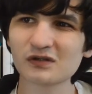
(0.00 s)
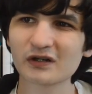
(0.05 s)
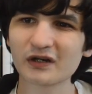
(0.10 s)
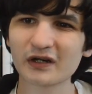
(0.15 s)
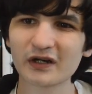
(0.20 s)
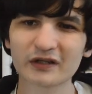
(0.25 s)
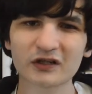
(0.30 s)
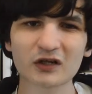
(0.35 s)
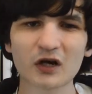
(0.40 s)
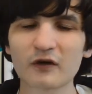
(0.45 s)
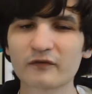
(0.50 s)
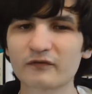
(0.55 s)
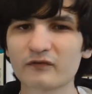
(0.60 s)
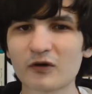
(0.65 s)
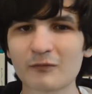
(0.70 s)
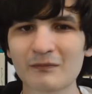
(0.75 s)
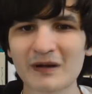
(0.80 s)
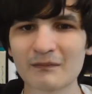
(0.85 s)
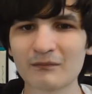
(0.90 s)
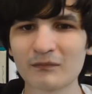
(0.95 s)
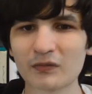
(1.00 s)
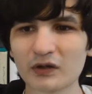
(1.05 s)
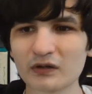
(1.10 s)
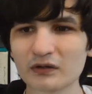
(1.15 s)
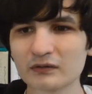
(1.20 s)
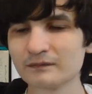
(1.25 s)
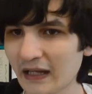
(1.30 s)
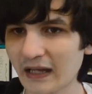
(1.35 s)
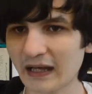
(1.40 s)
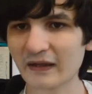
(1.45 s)
I can't remember.
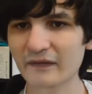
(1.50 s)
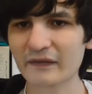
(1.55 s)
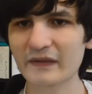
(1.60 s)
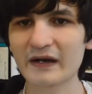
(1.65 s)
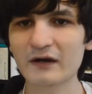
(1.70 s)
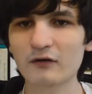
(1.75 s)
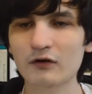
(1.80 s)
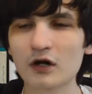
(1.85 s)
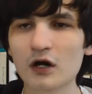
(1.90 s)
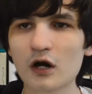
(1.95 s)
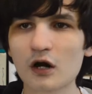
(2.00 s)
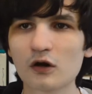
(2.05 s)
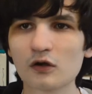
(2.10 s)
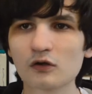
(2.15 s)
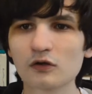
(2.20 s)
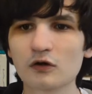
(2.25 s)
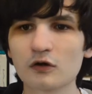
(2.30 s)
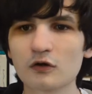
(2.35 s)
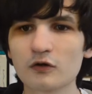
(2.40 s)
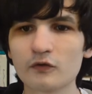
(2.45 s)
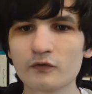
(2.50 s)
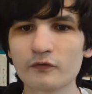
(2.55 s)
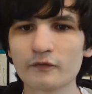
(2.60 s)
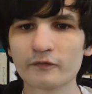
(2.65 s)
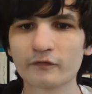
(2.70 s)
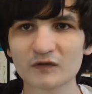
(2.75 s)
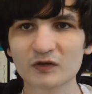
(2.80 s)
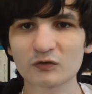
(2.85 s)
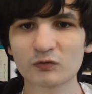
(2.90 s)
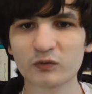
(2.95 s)
And there are a lot
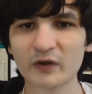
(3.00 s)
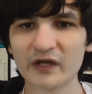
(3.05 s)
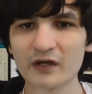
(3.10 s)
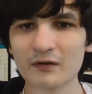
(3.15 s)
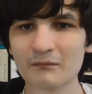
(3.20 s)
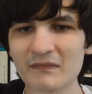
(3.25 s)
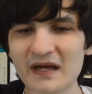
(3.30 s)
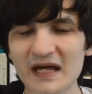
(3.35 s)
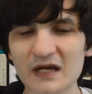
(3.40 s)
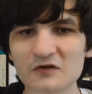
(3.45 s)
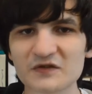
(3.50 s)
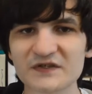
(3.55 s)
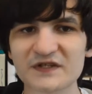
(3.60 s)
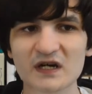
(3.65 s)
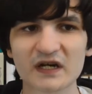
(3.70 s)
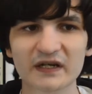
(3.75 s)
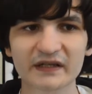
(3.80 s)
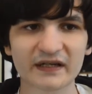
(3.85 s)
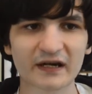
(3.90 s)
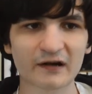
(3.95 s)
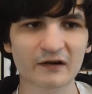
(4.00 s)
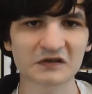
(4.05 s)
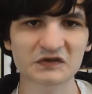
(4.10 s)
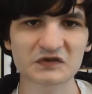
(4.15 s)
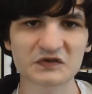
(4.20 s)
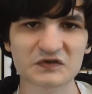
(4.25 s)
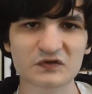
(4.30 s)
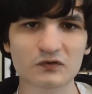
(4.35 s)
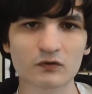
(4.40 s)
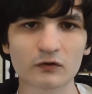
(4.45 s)
of queer male side
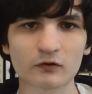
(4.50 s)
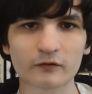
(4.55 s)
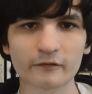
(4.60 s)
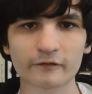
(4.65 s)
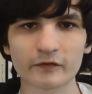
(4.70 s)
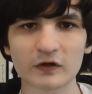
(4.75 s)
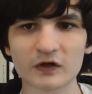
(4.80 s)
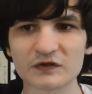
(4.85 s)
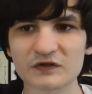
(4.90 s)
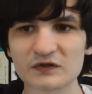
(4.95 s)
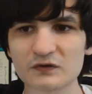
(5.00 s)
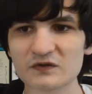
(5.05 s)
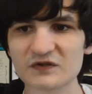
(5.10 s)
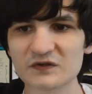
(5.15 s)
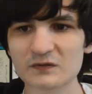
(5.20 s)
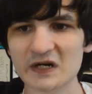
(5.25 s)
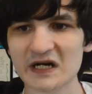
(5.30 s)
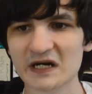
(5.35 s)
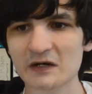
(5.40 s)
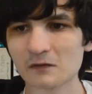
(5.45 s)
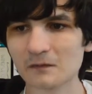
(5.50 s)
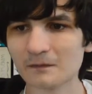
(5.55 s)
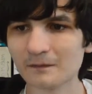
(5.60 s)
characters who are referred to as well.